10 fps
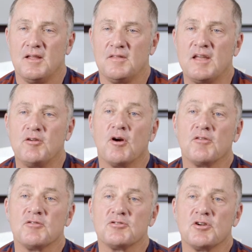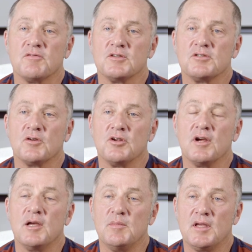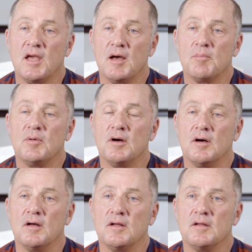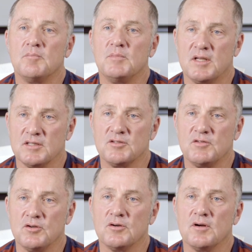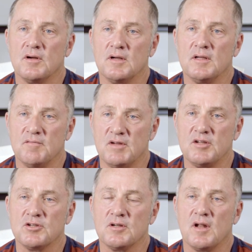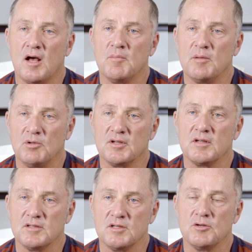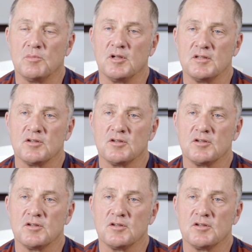Thank you, Arthrosurface, for your hemicap. Because of your invention, I'm able to continue playing